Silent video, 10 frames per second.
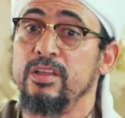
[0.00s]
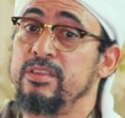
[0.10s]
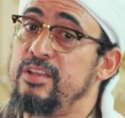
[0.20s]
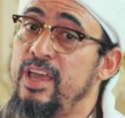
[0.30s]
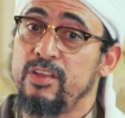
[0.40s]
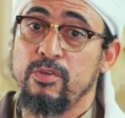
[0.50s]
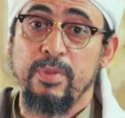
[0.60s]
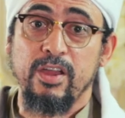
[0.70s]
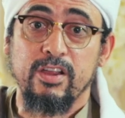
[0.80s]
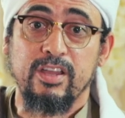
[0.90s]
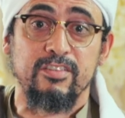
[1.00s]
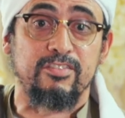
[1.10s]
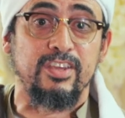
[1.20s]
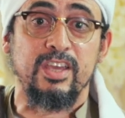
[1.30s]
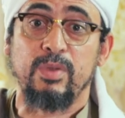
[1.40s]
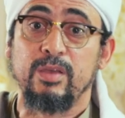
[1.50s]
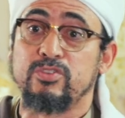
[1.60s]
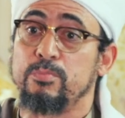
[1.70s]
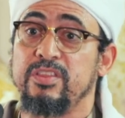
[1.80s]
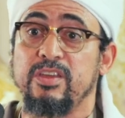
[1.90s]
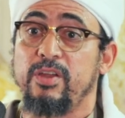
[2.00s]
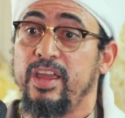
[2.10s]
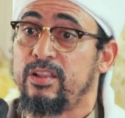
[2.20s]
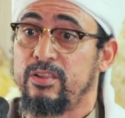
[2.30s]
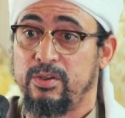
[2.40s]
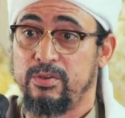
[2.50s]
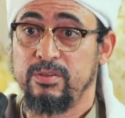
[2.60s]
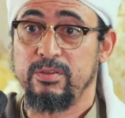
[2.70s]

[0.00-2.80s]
the Native Americans deem him to be their Hitler.